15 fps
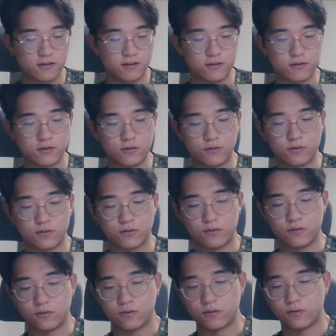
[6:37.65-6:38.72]

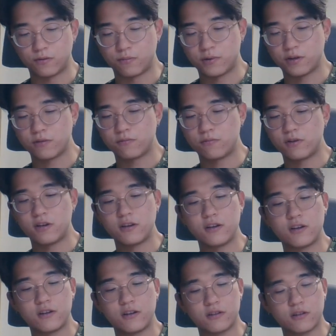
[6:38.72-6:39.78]
So, but
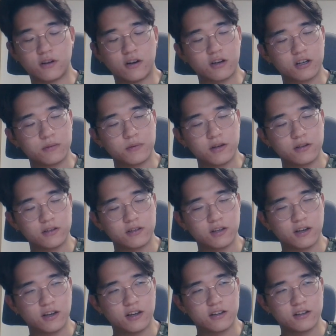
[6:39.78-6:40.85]
we talk about
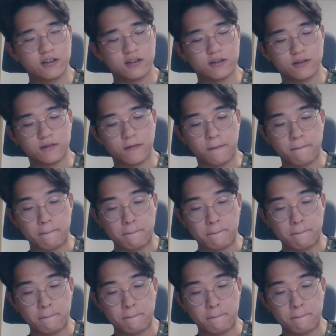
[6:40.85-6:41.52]
that, and